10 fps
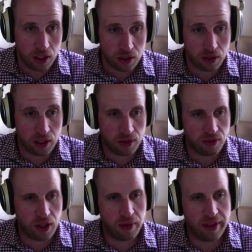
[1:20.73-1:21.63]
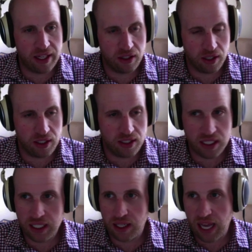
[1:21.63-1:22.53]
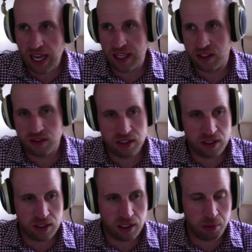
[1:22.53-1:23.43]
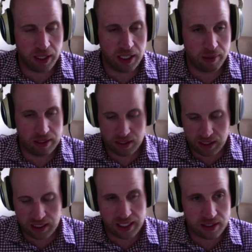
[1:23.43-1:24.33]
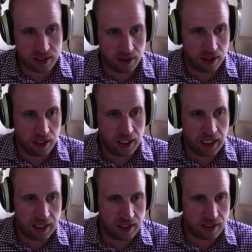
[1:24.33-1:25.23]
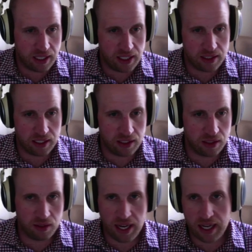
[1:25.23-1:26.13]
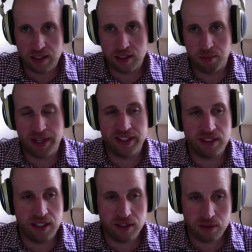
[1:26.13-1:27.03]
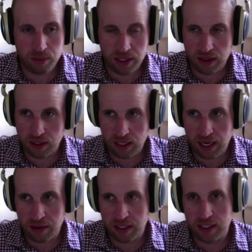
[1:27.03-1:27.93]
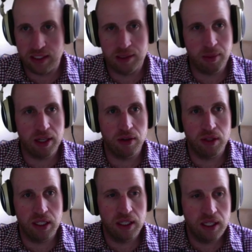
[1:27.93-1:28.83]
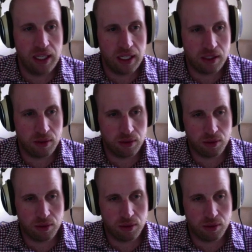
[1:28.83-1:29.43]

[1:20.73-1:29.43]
So you're going to follow that and you're going to see, hey, it's complaining about a syntax error. In this case, I just had some nonsense without any semicolon, and so it was